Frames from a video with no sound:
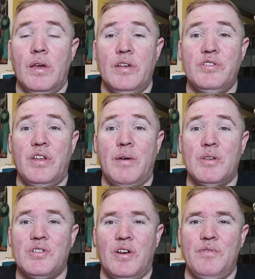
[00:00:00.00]
And so now it
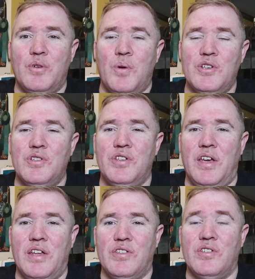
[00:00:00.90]
is time for questions and
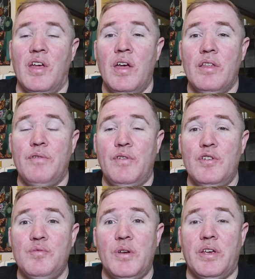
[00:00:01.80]
answers. The
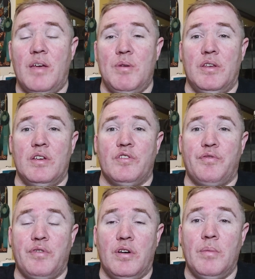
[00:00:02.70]
first one that came in is
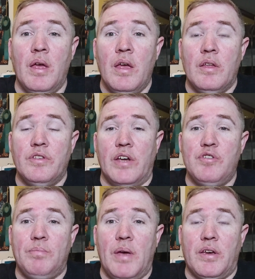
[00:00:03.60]
from
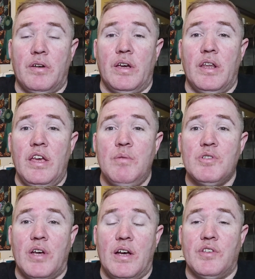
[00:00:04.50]
Daniel Becker, and he
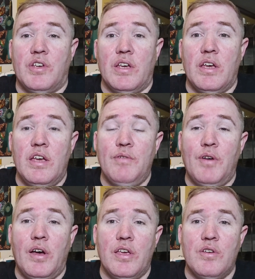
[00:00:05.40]
was asking if
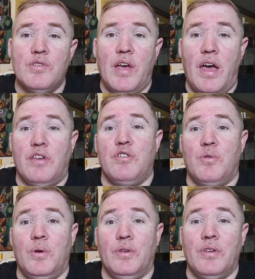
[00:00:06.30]
I use
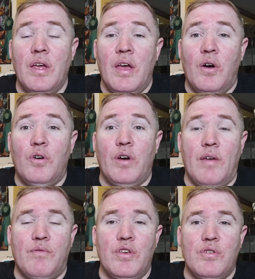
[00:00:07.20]
AccuQuilt or
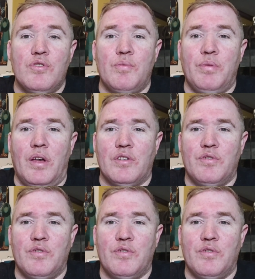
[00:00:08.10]
have used blocks